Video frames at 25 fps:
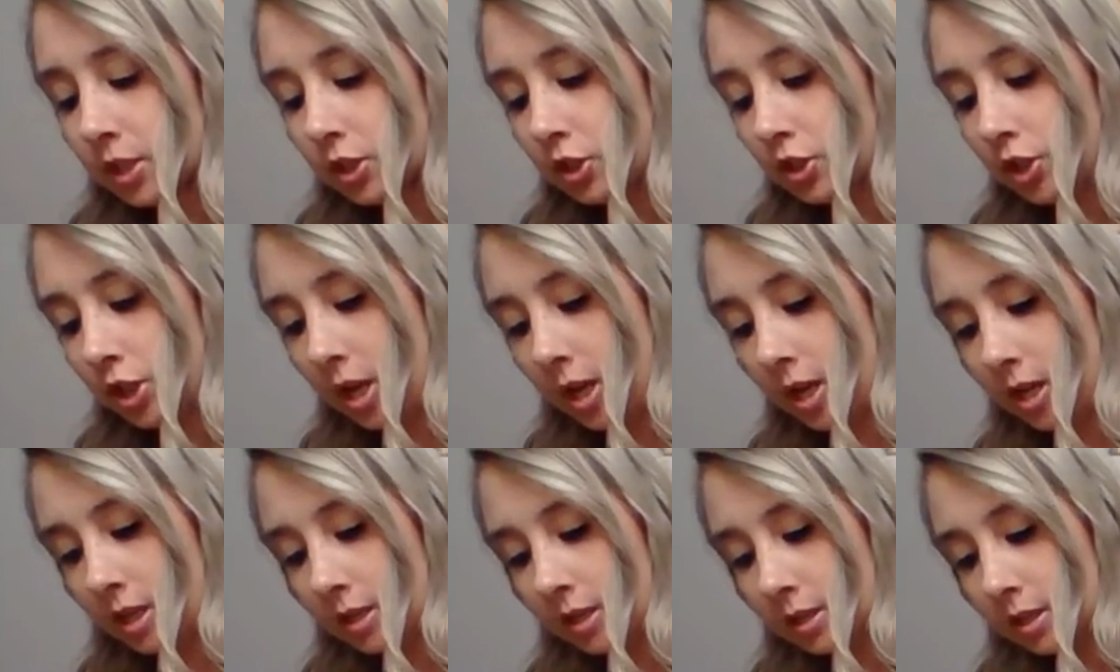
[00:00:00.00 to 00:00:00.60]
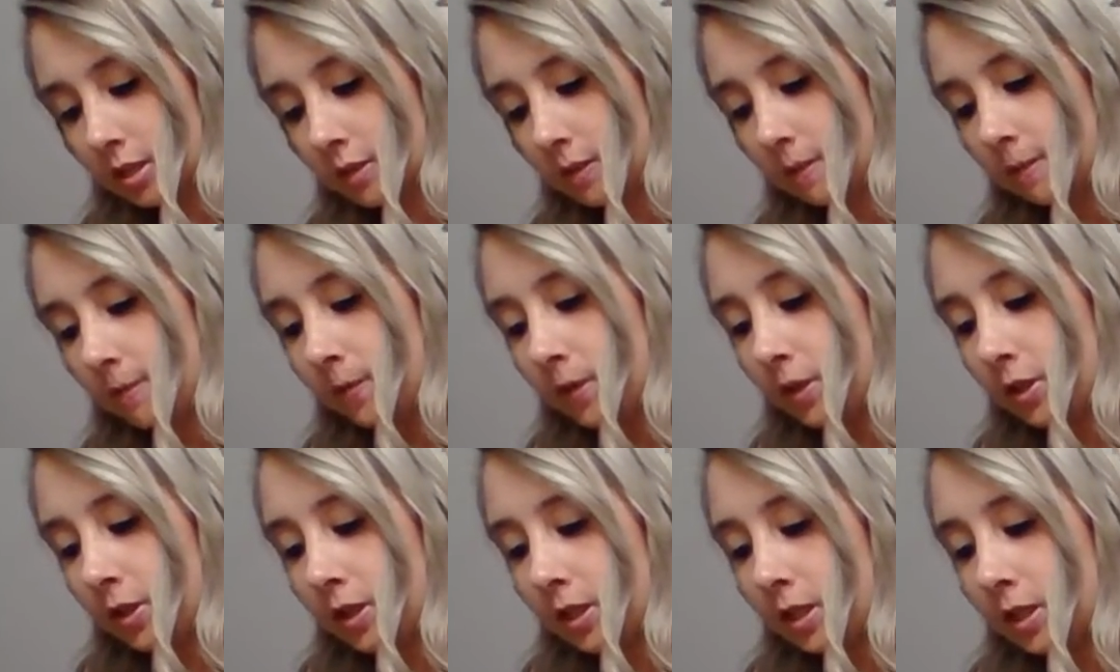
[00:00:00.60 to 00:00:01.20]
just
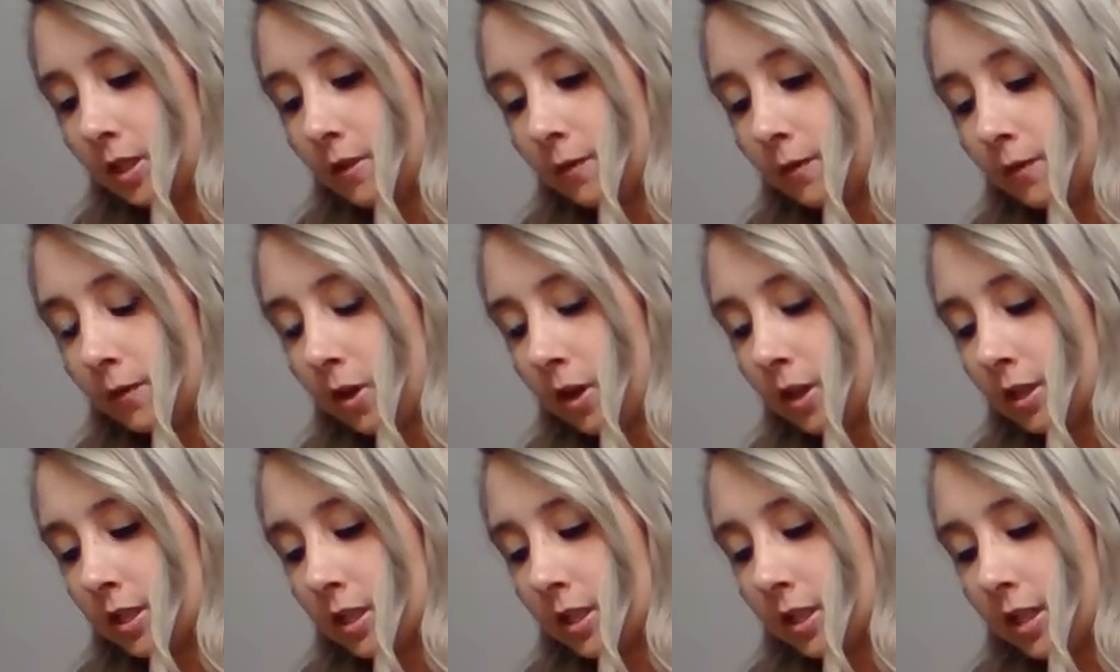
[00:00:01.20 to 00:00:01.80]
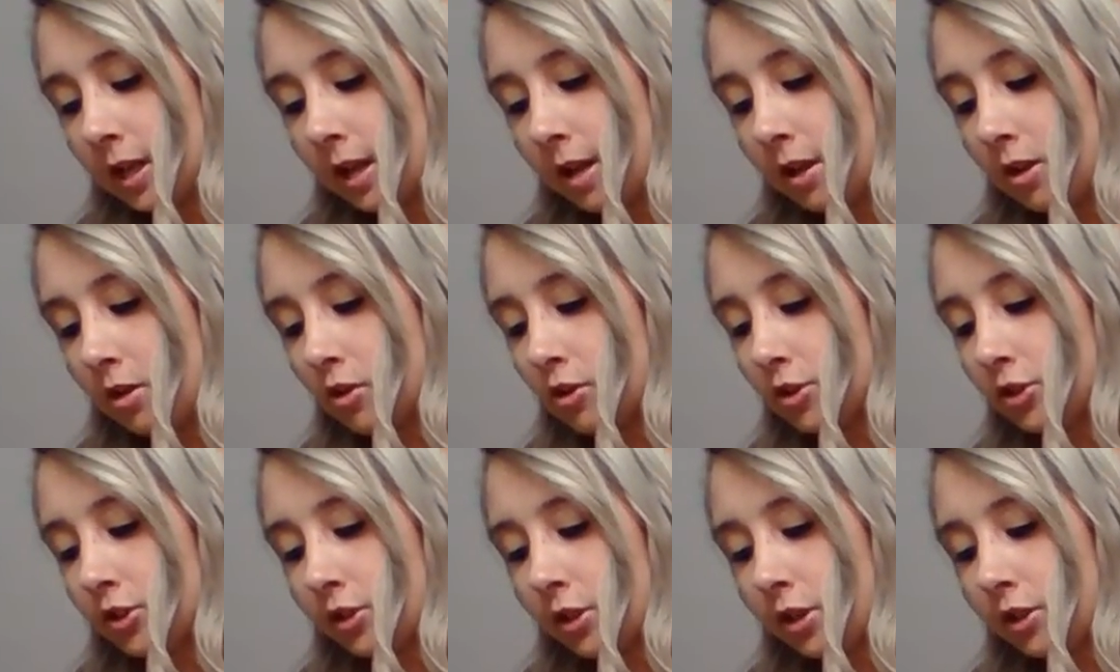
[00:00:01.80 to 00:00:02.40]
filling the
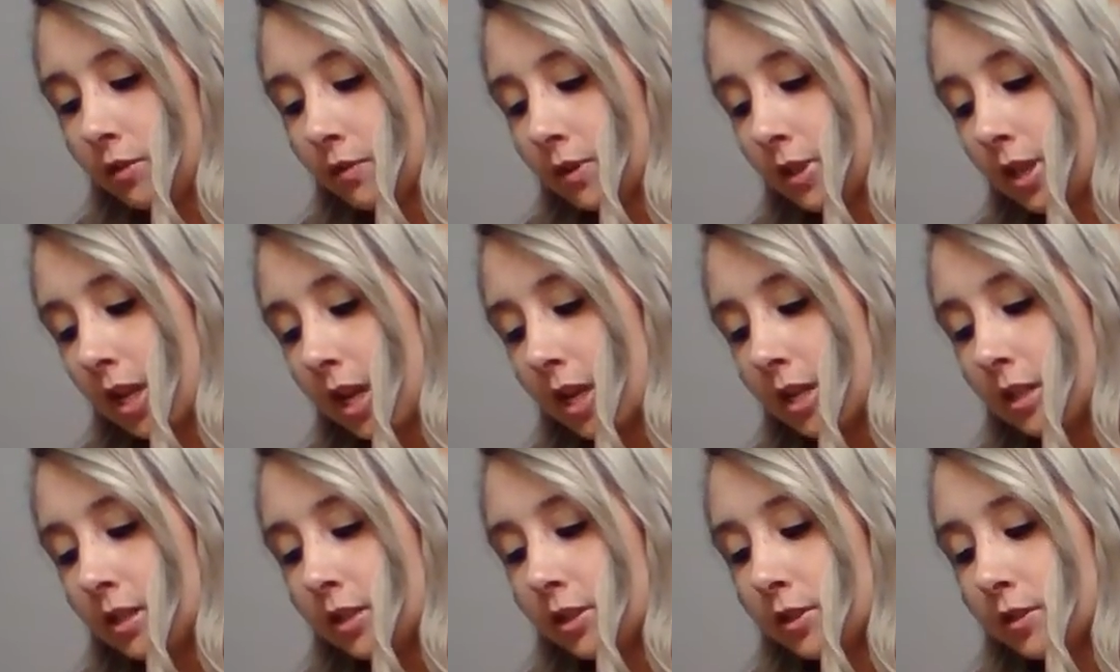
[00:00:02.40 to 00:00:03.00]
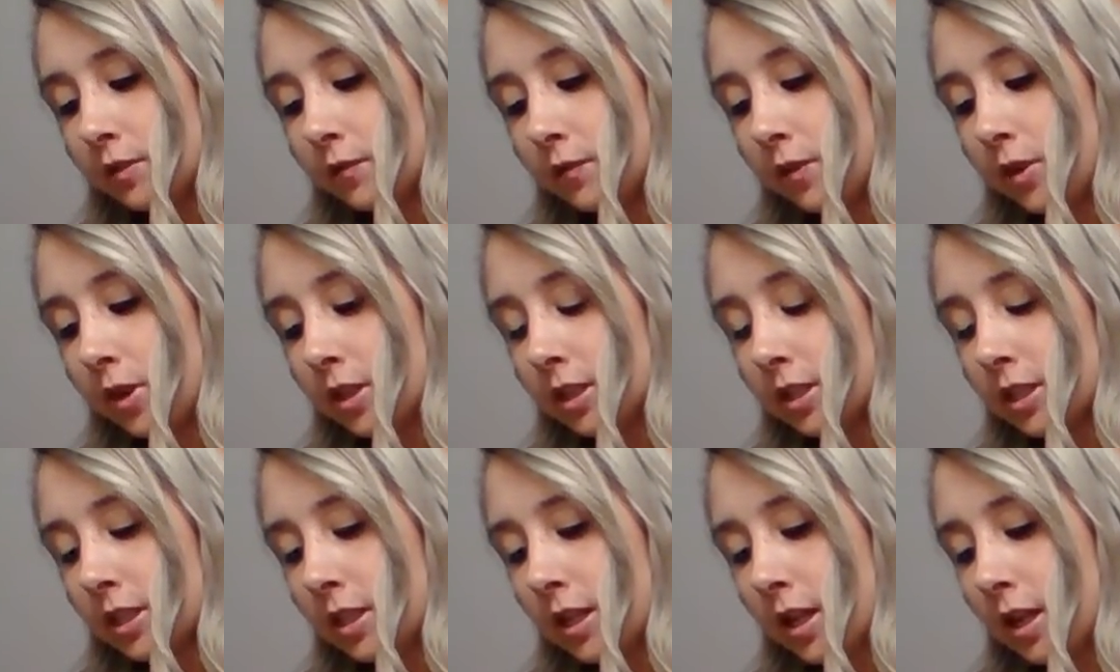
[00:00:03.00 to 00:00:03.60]
fontanelle, starting with the anterior
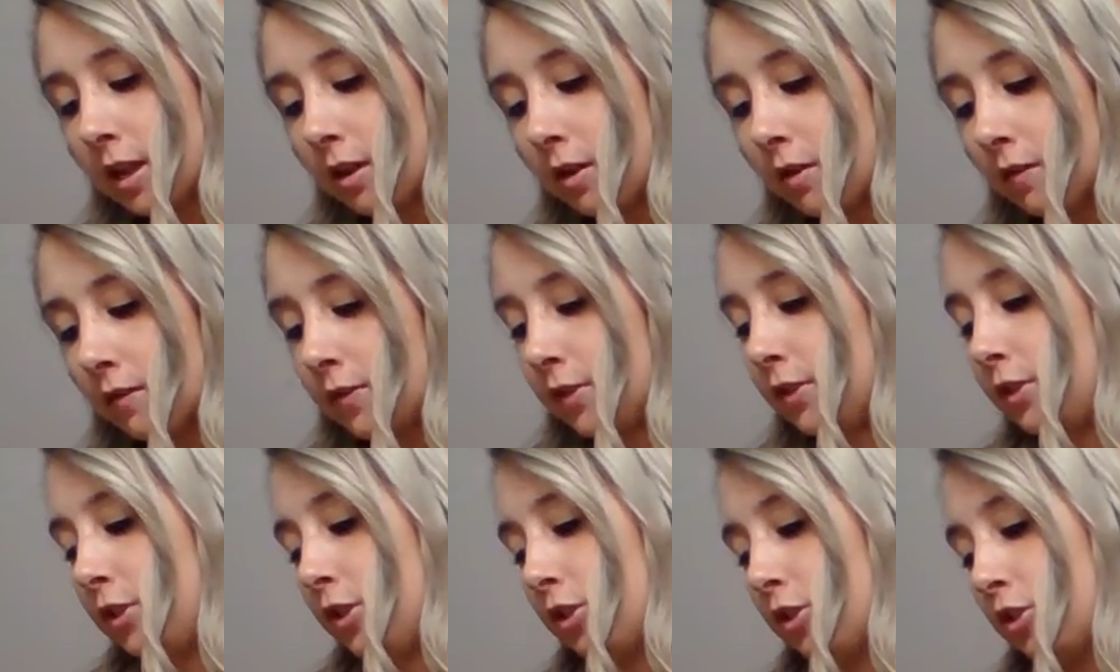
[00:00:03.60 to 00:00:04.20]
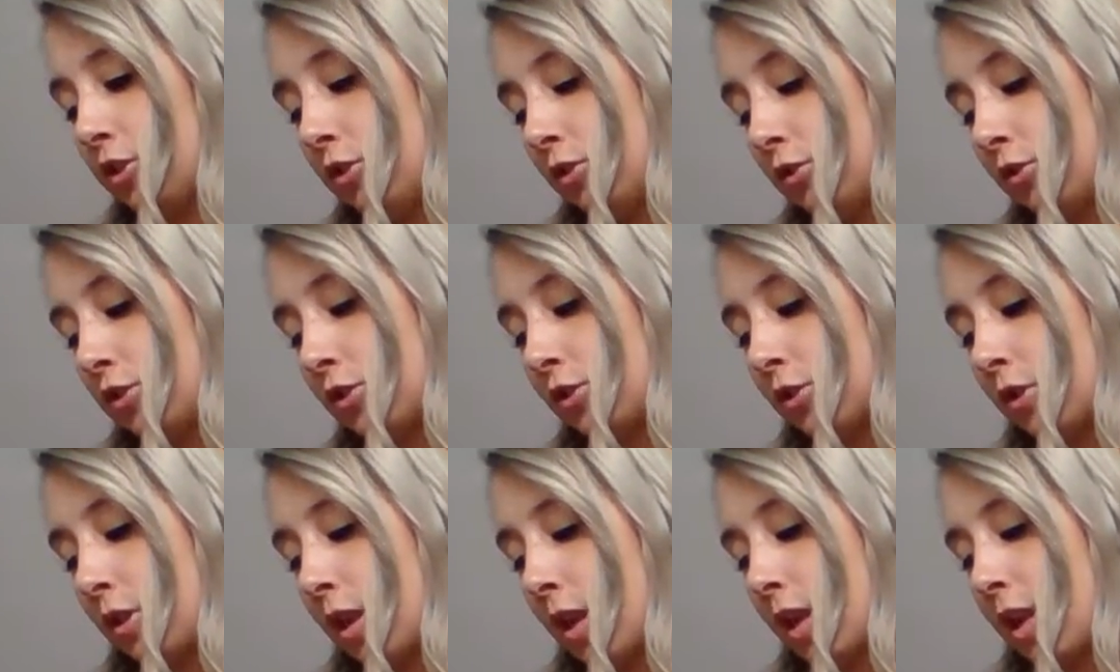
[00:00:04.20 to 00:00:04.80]
fontanelle, filling the
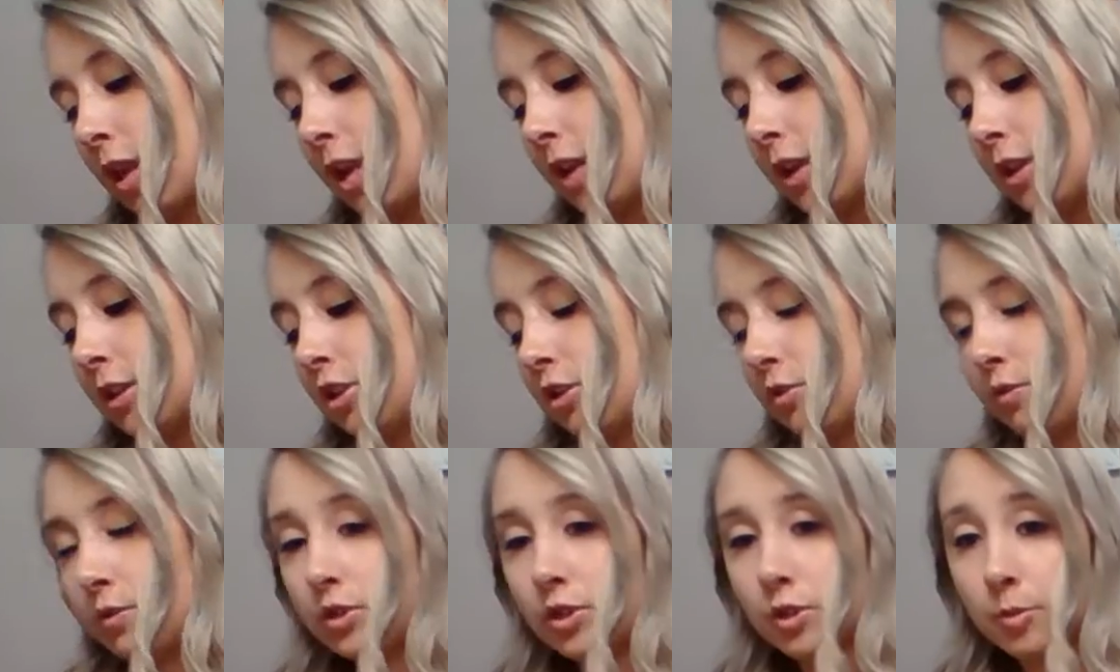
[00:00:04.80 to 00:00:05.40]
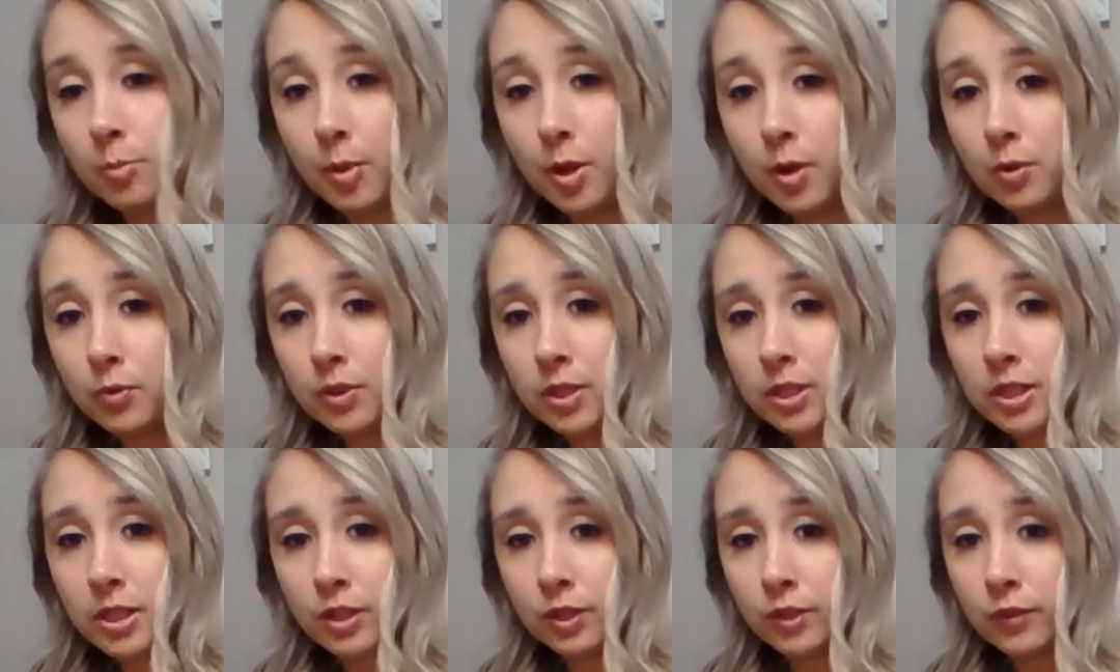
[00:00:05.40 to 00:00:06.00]
suture line, going to the
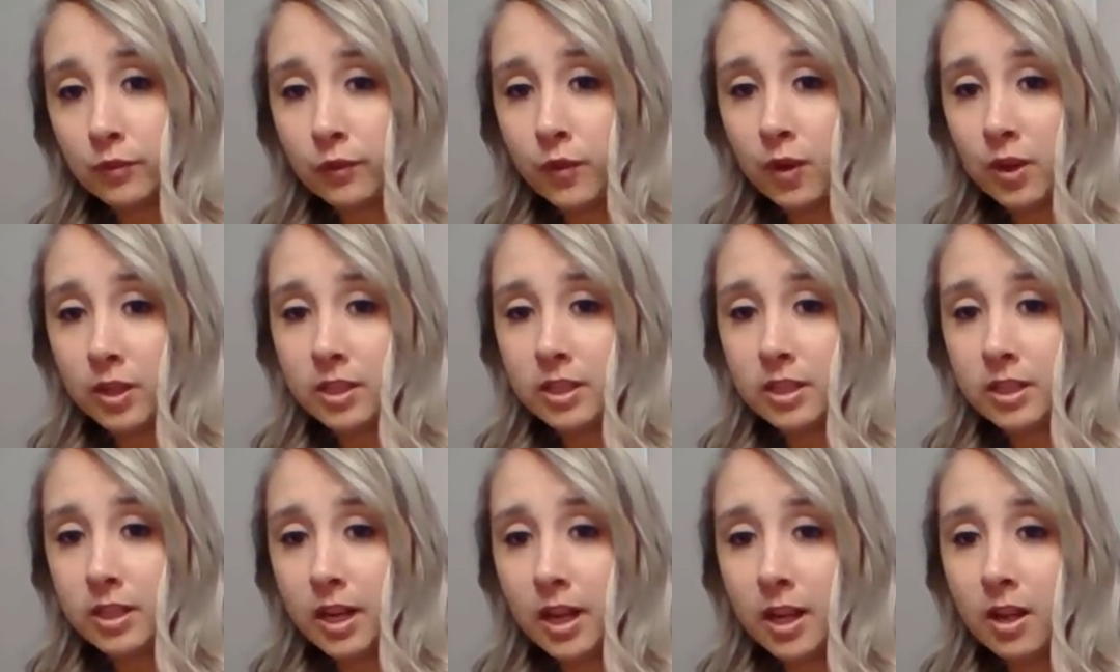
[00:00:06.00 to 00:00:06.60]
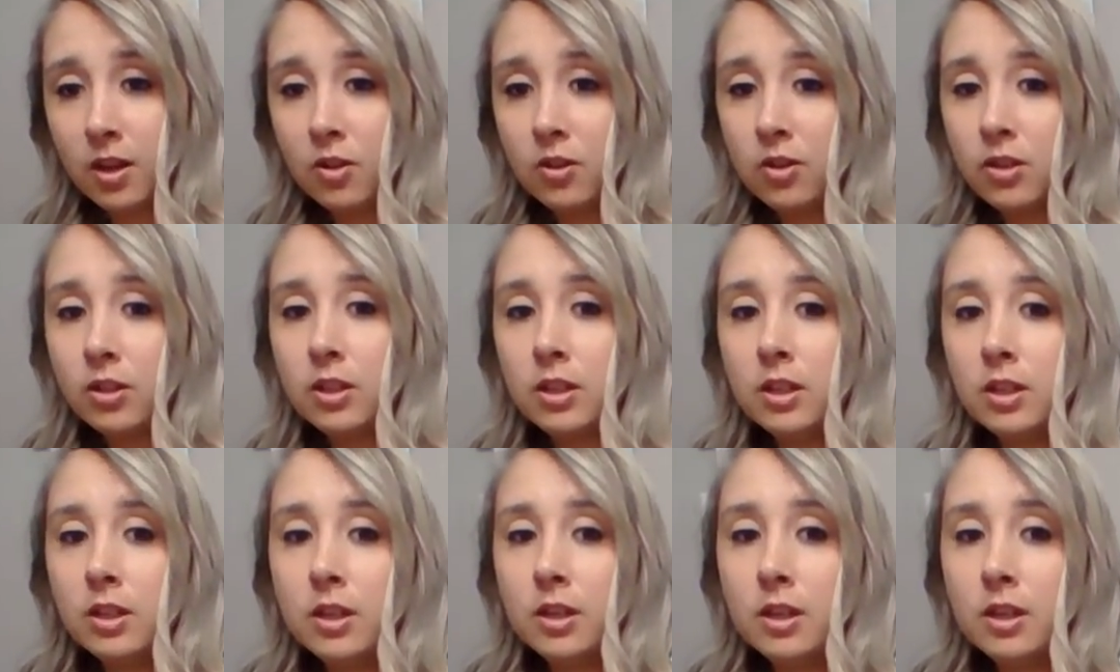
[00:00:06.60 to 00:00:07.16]
posterior fontanelle.